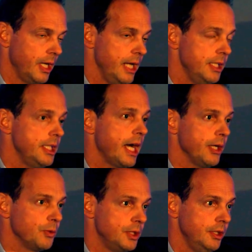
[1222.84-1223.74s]
in the
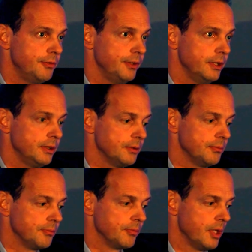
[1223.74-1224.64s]
IoT field.
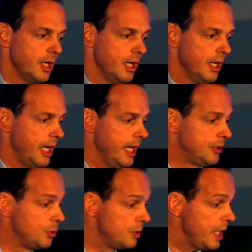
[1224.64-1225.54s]
And
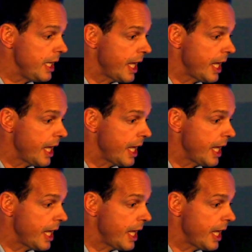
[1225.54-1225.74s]
today,